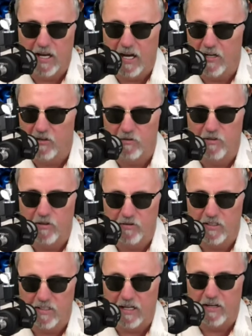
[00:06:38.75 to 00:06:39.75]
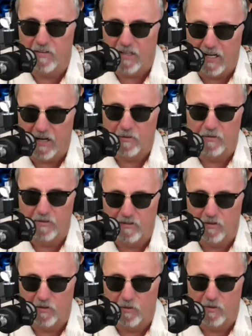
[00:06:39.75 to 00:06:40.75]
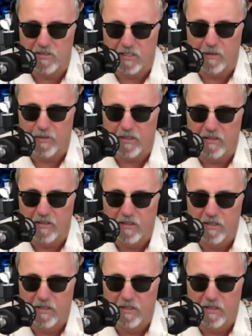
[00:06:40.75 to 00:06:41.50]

I don't know the day or the hour that the Lord is coming,